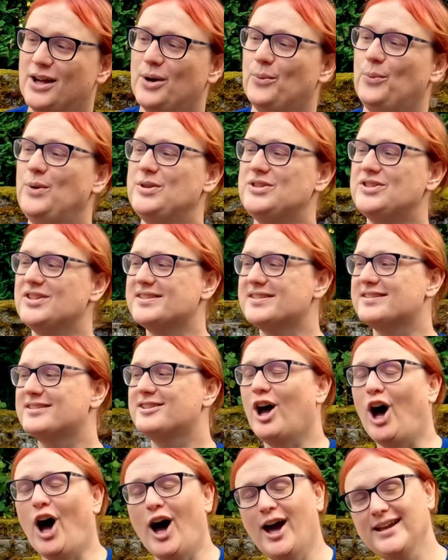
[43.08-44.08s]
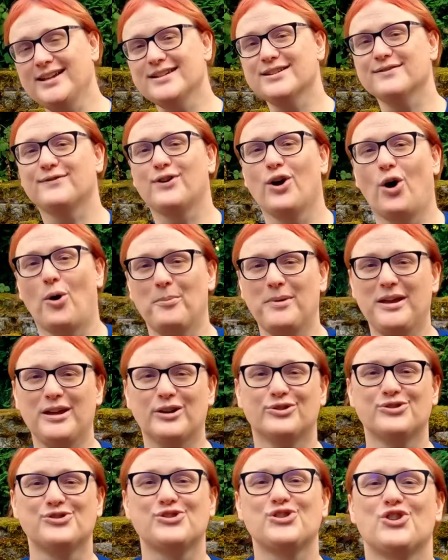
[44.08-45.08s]
which has kind of got me
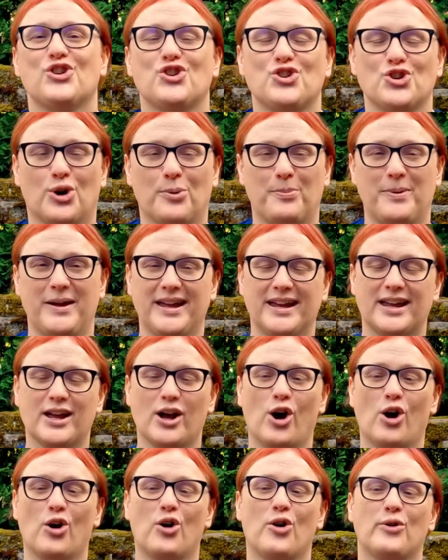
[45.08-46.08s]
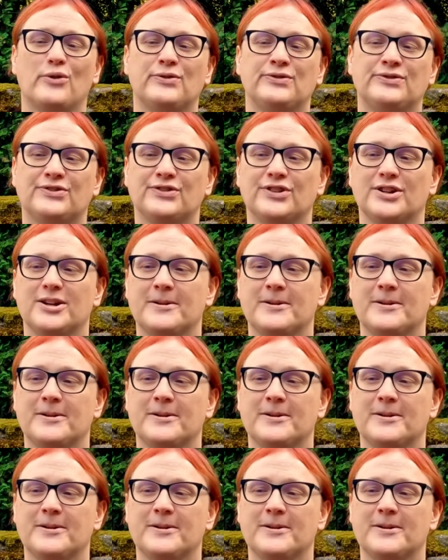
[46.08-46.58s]
onto the topic of